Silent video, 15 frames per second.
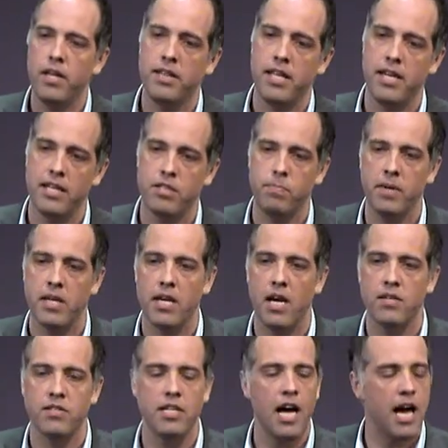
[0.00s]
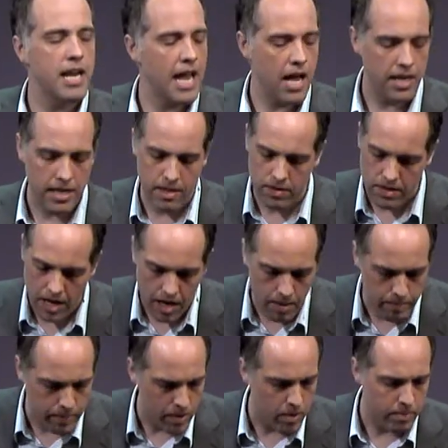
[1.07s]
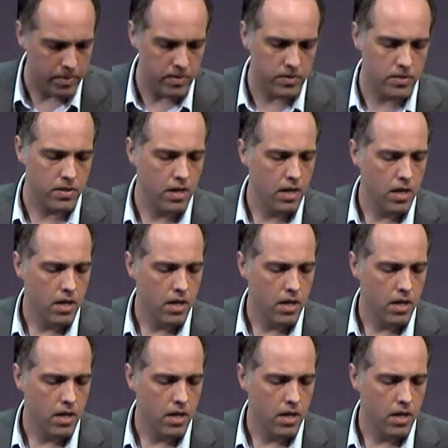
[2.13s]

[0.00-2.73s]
that it's because, not, not on purpose,